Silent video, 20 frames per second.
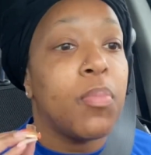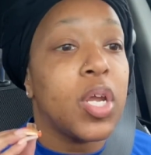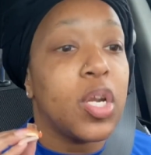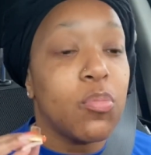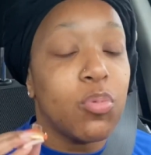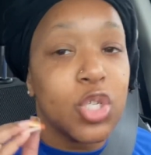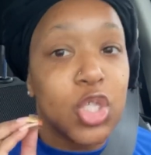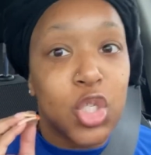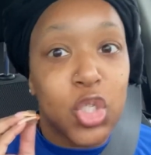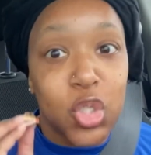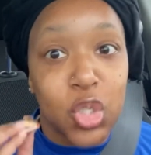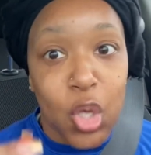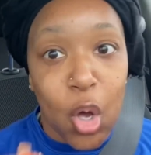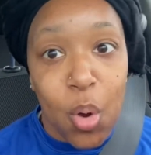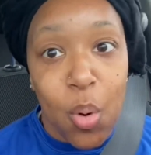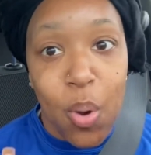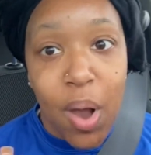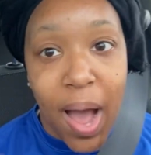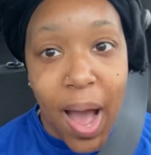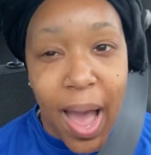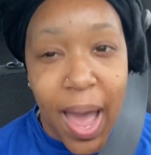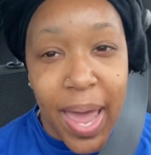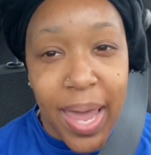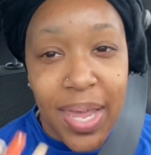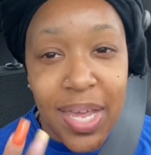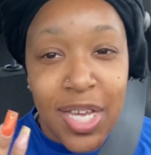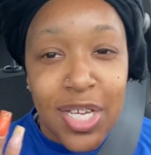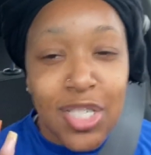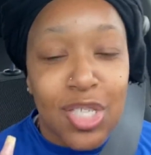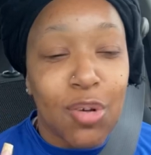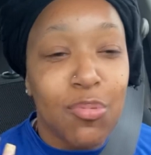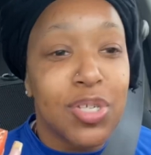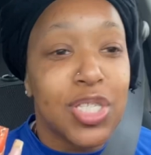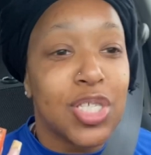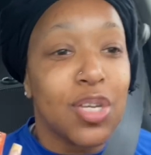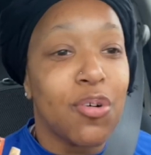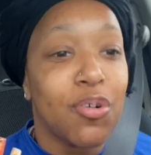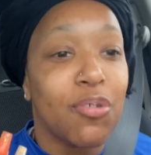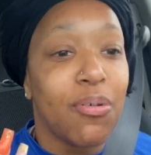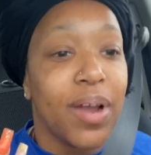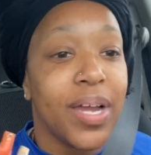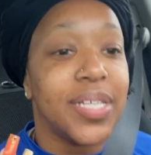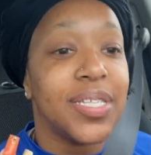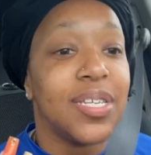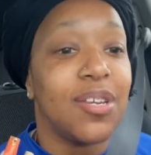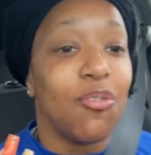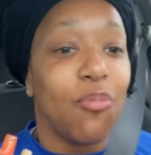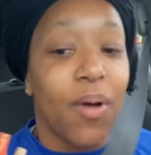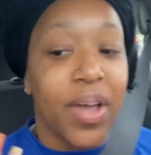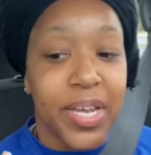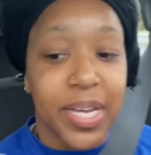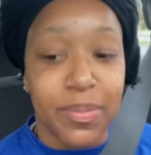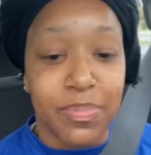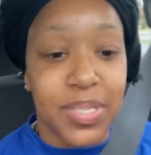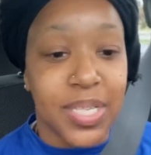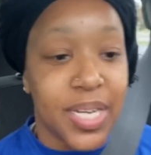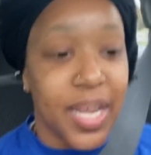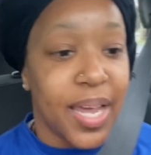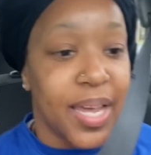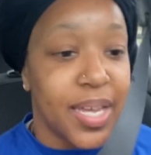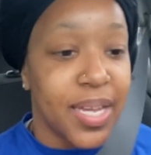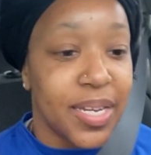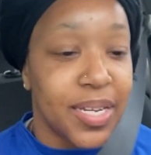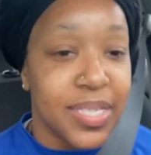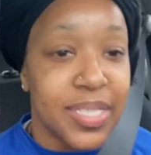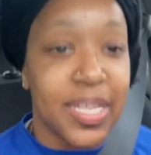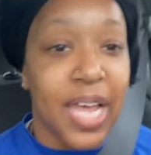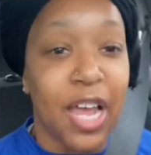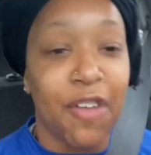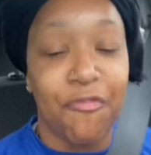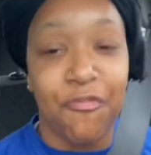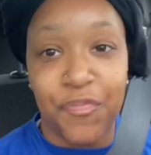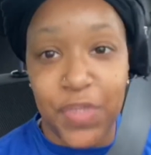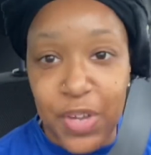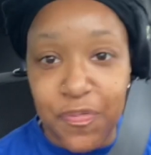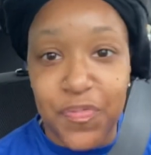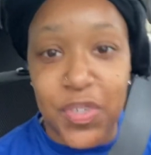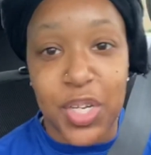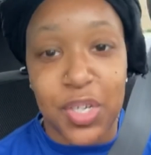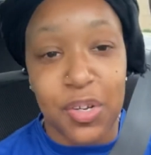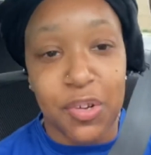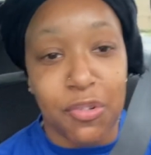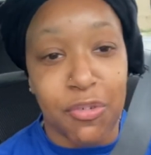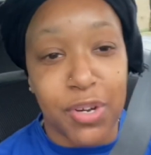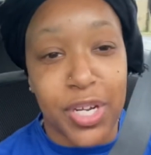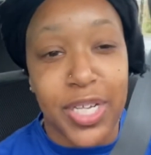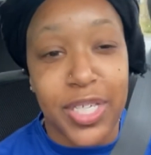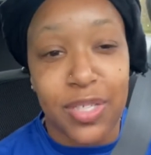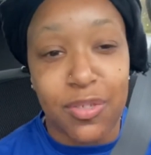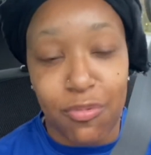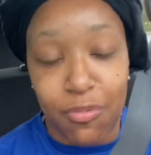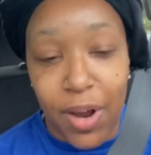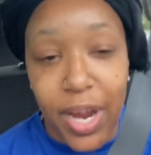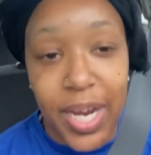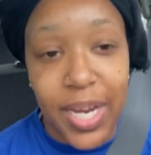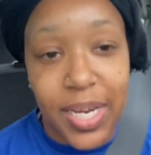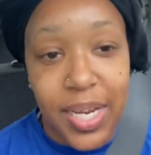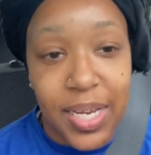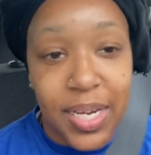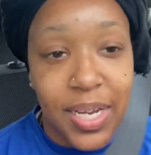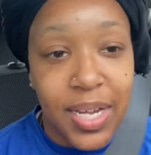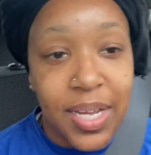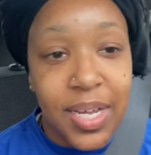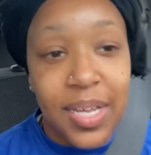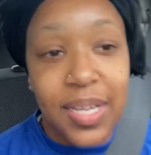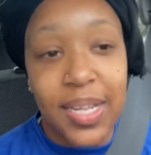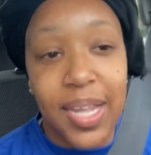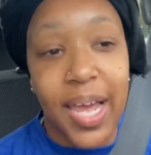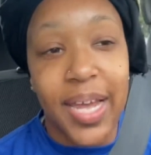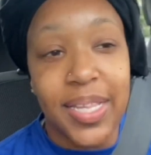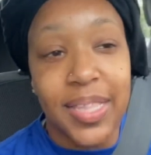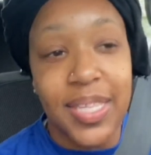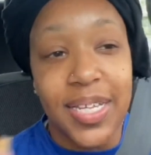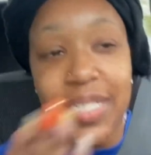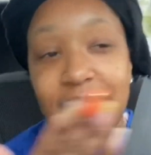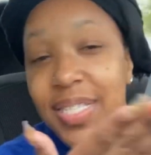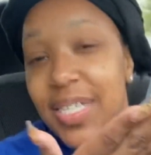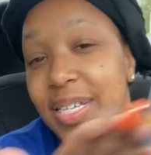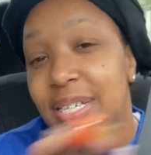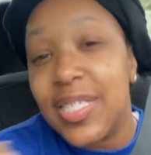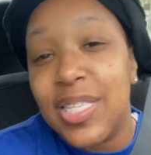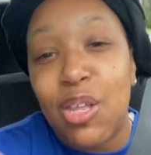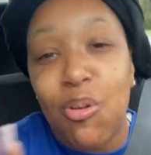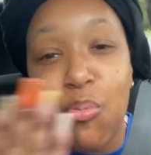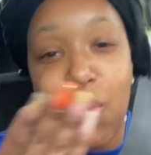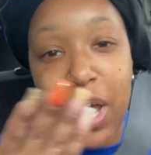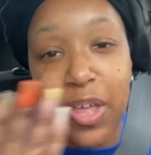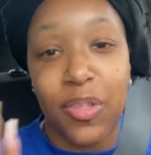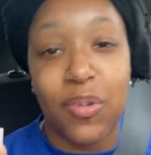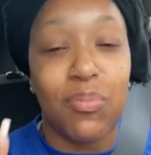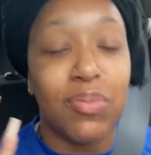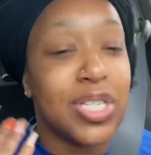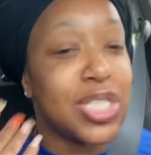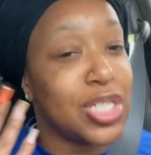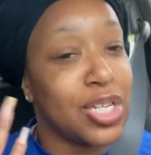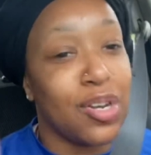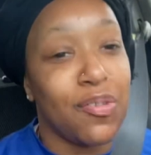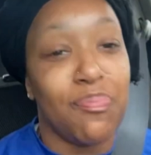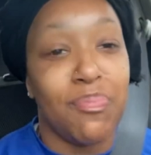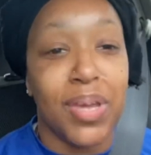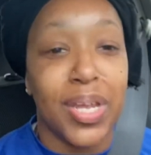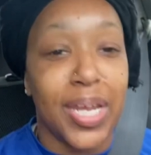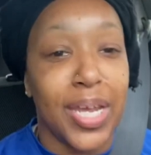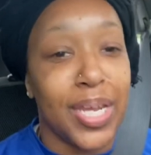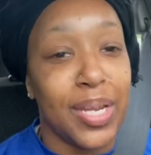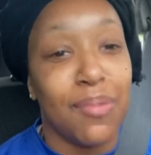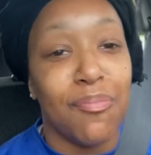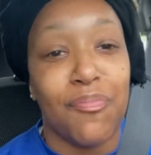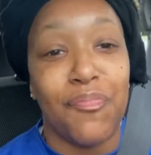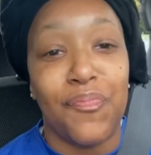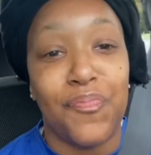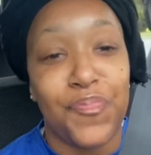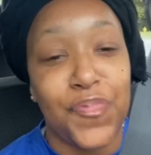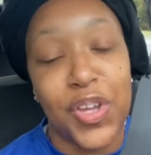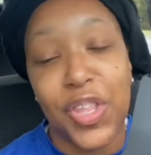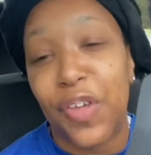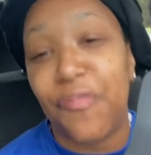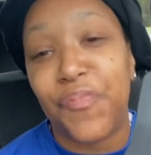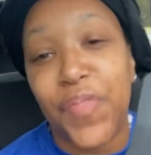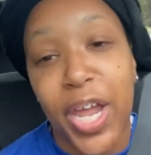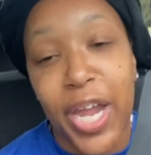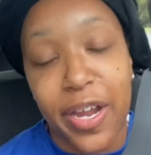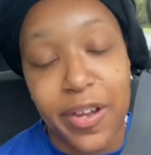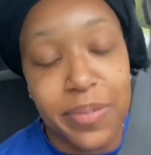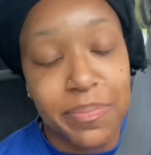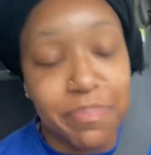But it was so hot. So it was so crazy to wake up today and it's like 50 degrees raining. Like, this is the weather we should have been in for the fair.